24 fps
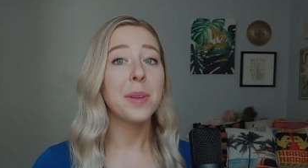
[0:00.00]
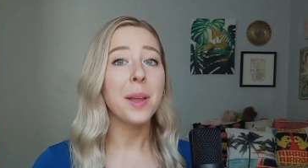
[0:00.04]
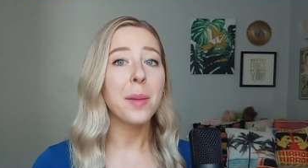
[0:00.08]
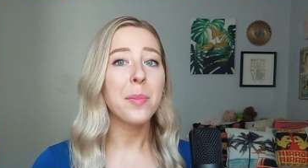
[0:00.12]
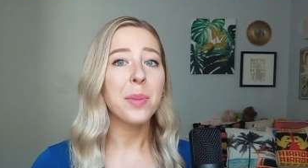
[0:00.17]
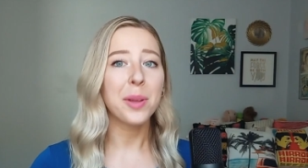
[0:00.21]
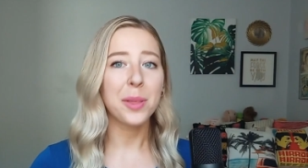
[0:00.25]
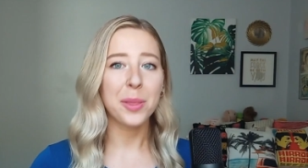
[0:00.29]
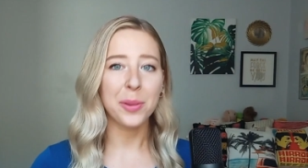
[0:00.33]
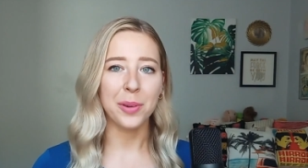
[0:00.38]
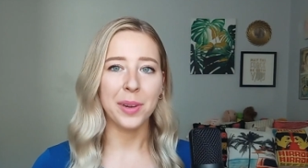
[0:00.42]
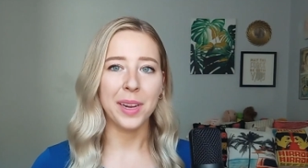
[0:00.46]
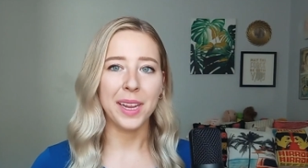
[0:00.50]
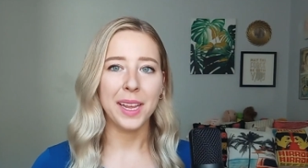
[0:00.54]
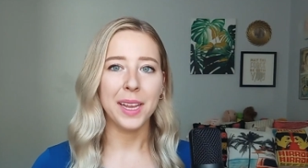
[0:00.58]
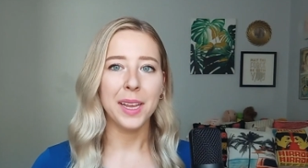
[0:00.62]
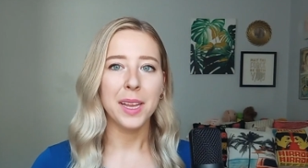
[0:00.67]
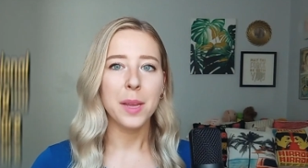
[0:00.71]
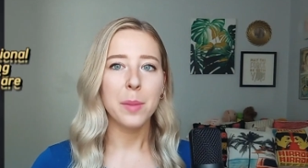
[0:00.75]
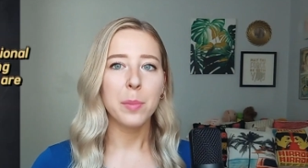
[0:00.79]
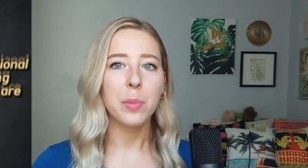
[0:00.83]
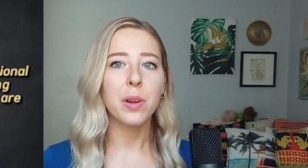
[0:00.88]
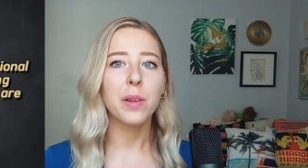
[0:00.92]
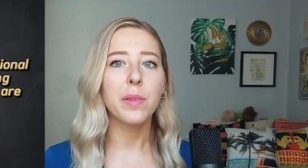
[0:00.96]
number
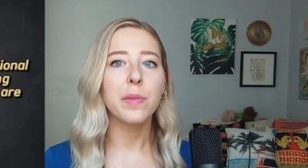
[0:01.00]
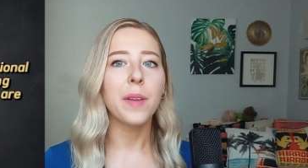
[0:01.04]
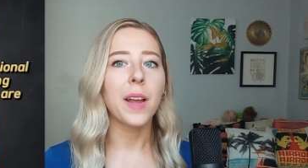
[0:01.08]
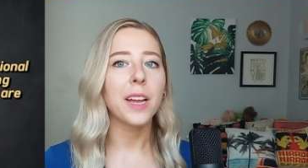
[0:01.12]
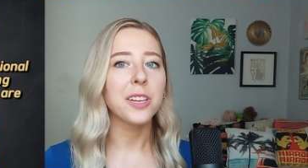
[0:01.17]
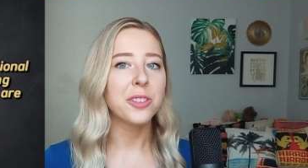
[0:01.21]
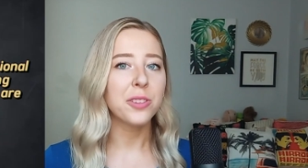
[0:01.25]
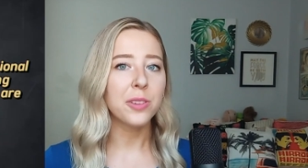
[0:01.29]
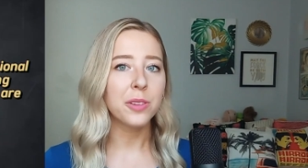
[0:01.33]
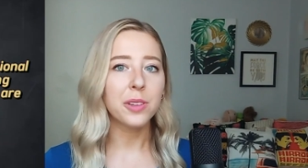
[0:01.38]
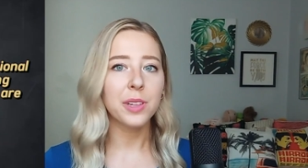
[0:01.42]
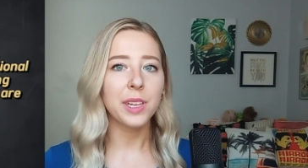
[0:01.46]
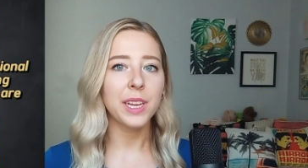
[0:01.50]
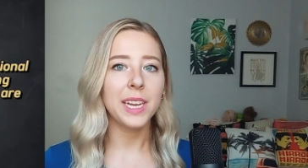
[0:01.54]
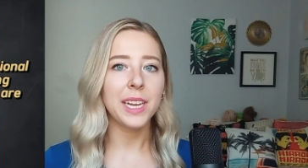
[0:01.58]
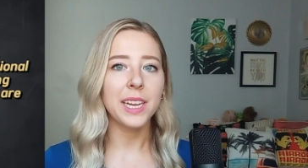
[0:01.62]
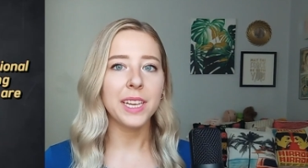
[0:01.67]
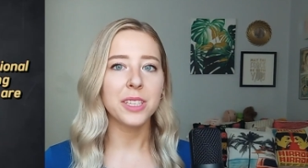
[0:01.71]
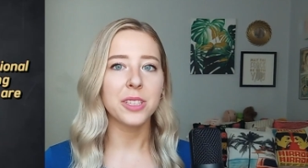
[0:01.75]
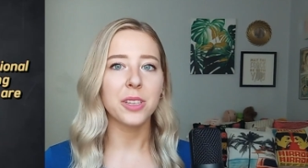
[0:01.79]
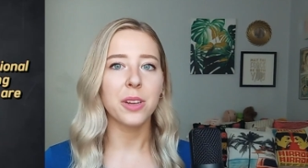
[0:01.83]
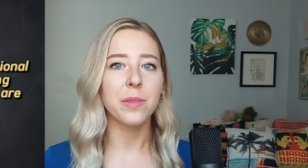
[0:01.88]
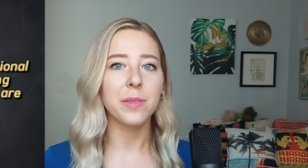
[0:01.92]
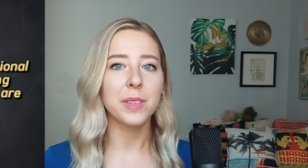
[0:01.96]
3, professional
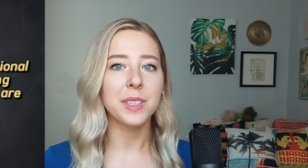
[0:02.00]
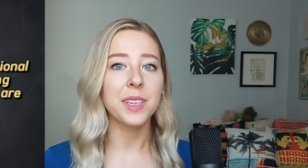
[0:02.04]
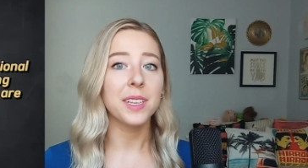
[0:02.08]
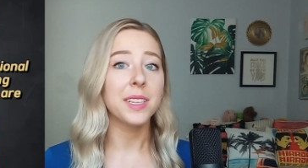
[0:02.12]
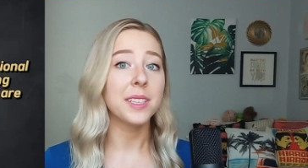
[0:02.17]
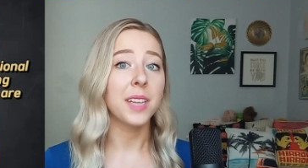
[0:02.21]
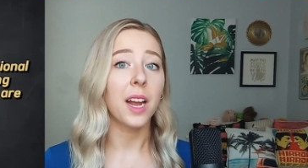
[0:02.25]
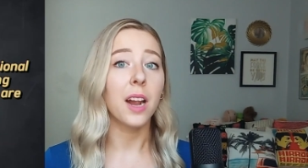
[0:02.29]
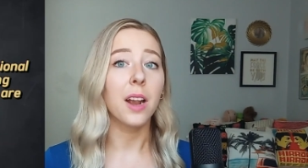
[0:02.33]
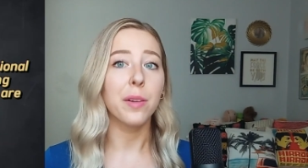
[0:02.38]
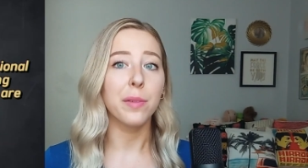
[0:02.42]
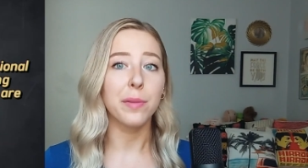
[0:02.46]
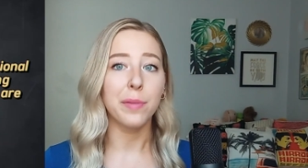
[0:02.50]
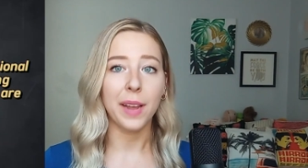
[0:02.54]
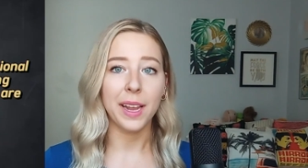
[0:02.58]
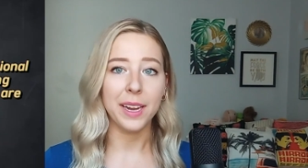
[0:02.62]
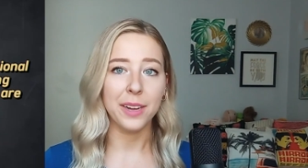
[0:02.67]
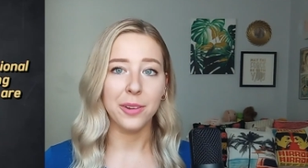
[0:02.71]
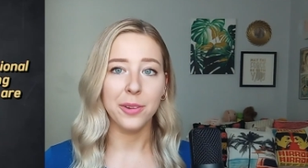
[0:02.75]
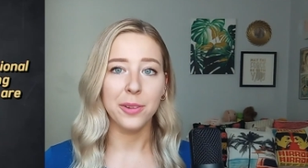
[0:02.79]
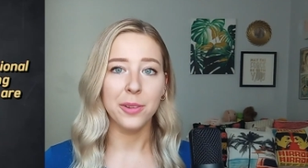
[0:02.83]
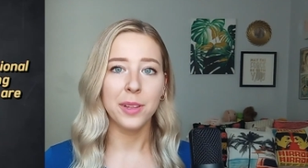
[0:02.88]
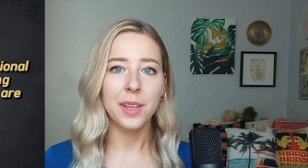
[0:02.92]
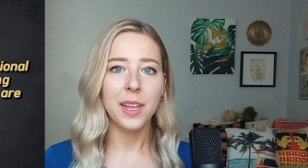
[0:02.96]
cleaning services are
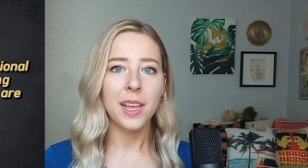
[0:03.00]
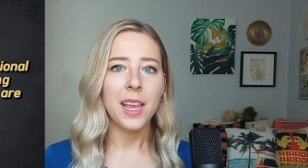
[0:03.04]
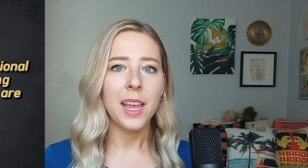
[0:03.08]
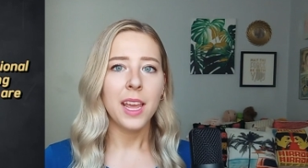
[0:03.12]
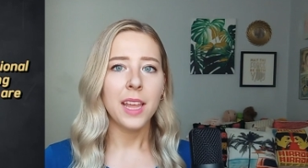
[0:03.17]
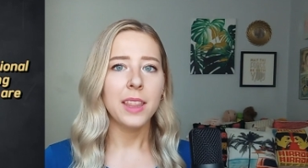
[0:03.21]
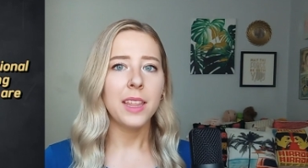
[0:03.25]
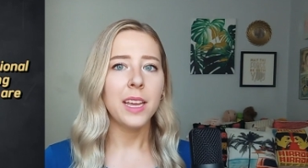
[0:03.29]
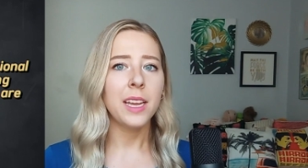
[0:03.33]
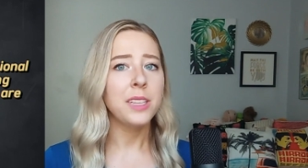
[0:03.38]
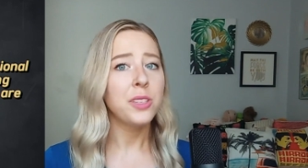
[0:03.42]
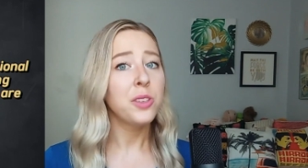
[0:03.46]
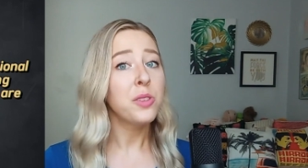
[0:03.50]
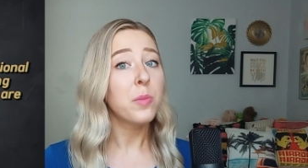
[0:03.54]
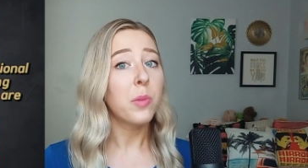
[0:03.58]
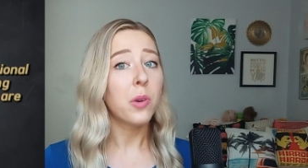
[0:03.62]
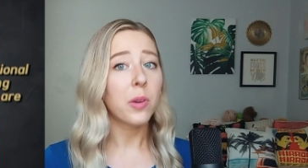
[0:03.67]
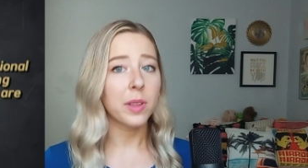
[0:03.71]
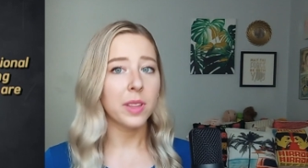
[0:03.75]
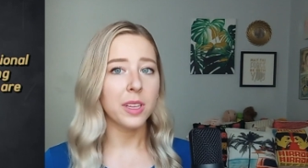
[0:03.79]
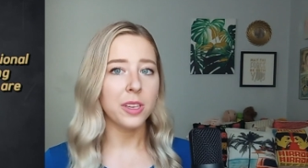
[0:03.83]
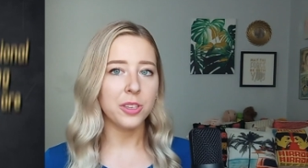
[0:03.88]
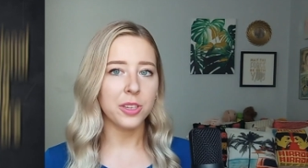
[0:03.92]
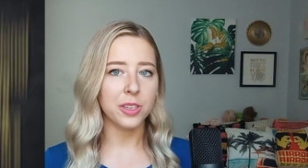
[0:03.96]
vital. They do
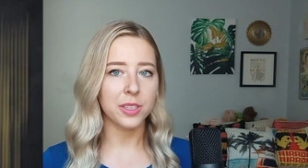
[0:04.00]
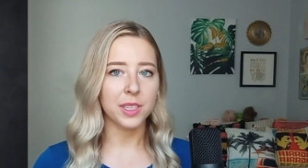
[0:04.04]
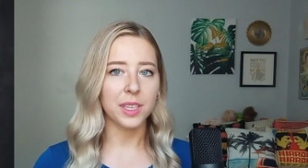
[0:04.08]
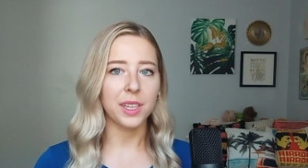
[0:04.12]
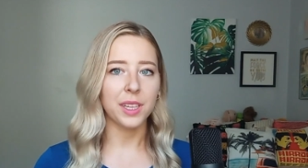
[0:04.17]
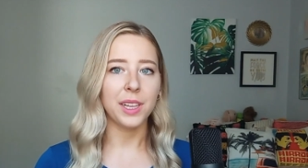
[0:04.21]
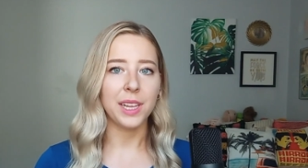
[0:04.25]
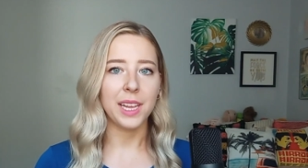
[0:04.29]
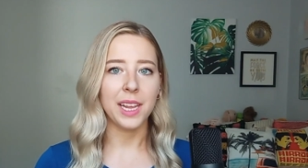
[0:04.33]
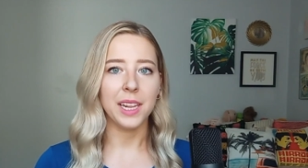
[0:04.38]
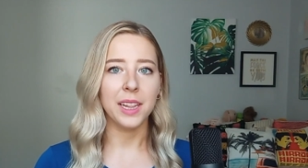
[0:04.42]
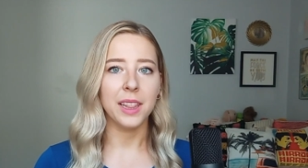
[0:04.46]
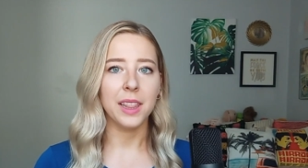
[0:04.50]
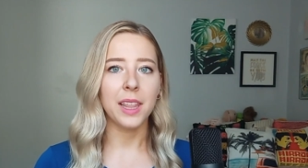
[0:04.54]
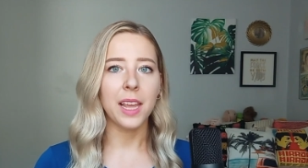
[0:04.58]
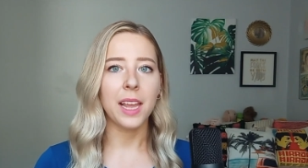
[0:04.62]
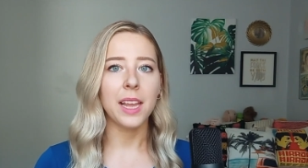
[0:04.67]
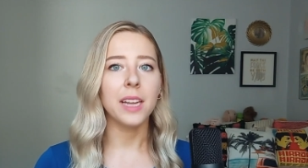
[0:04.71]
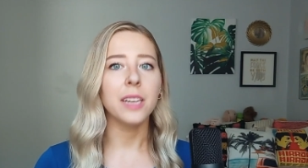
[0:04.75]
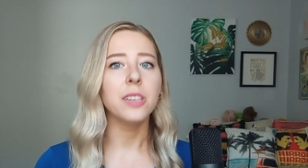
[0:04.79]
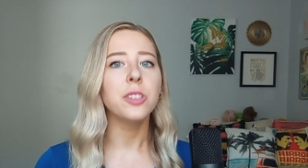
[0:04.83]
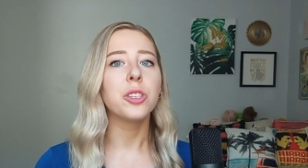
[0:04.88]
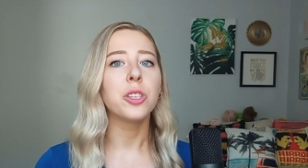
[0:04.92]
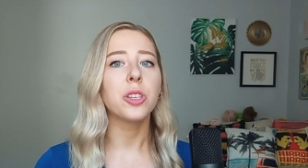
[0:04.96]
more than just clean.
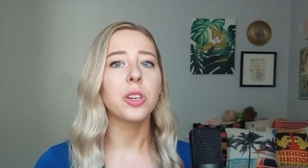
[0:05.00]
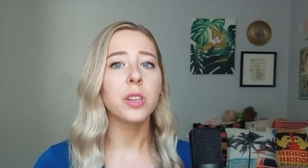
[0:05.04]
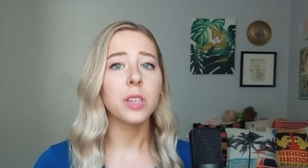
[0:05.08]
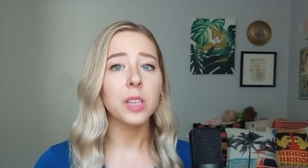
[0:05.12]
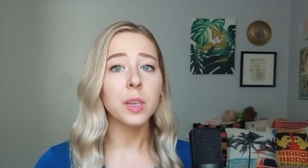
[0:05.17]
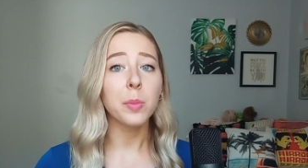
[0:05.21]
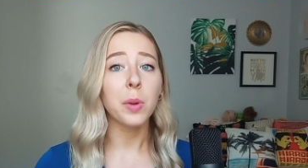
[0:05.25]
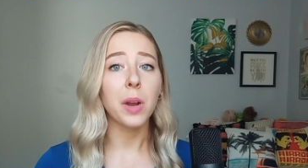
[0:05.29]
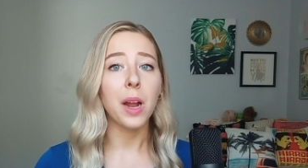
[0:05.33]
They ensure your